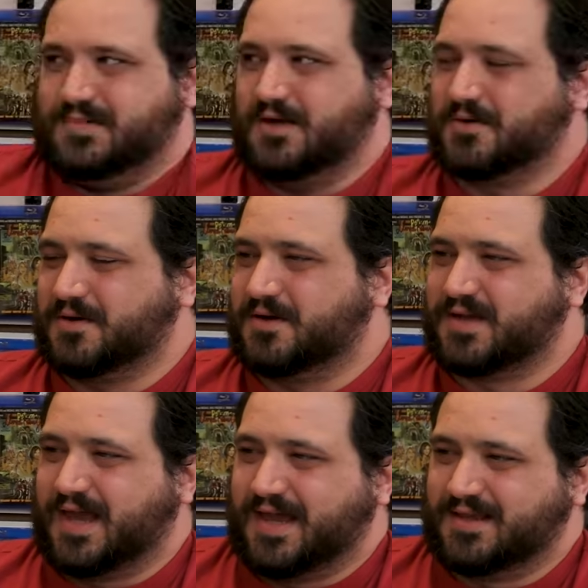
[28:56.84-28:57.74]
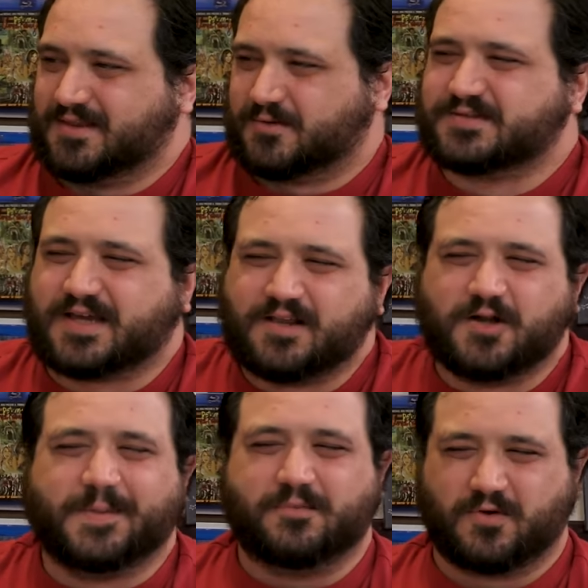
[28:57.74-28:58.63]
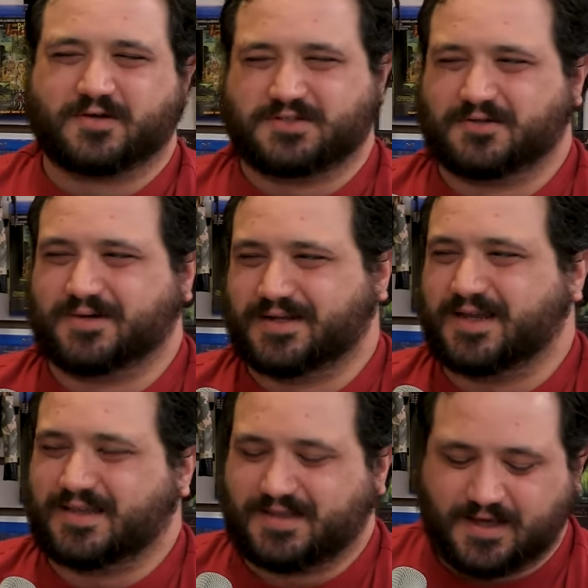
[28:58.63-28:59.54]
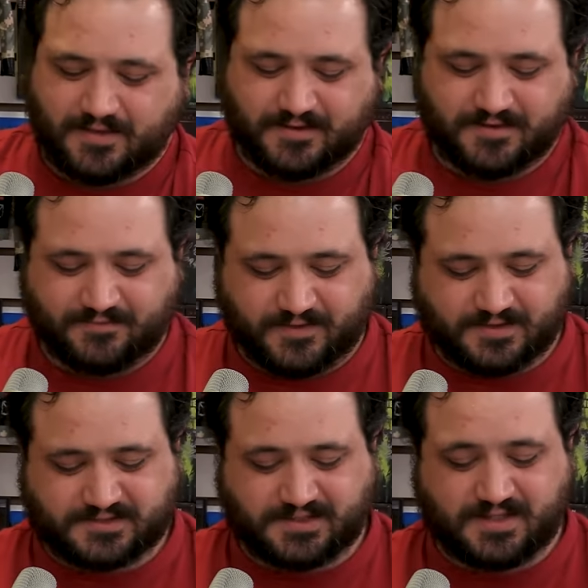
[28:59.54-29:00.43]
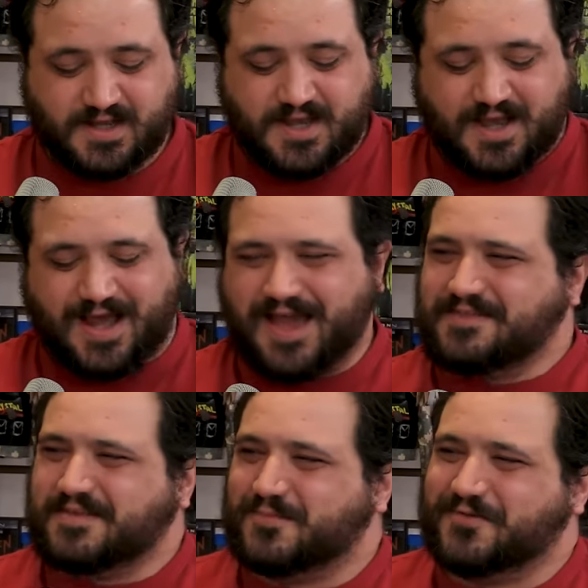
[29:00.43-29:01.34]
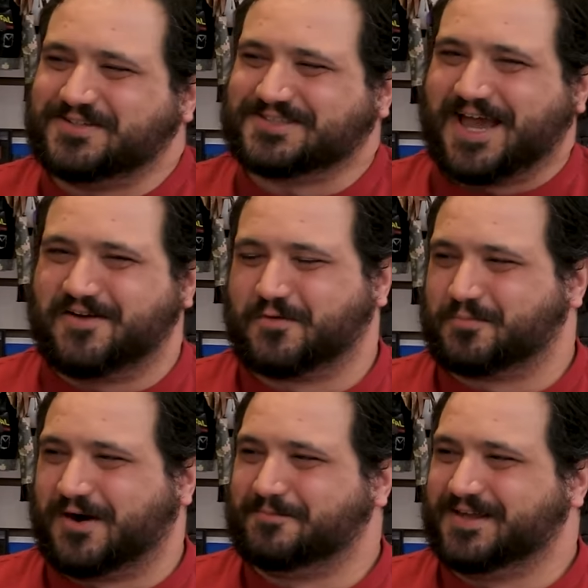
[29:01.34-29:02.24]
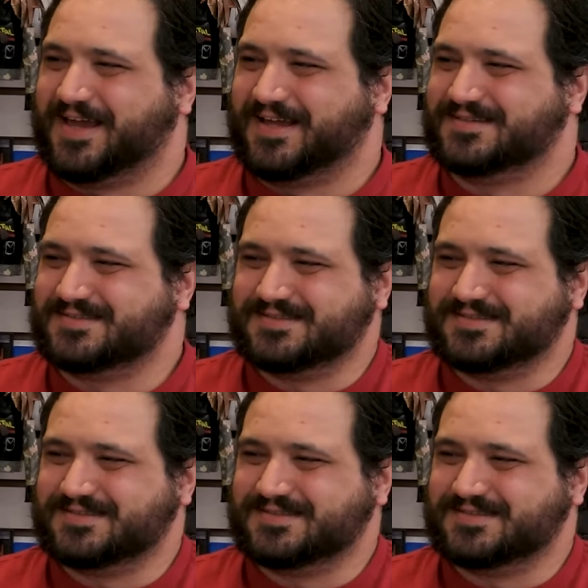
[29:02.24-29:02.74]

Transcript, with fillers: oh, okay. There was like a little bit more to it mm. in the mm. other version. Uh, and then the movie just kind of abruptly ends.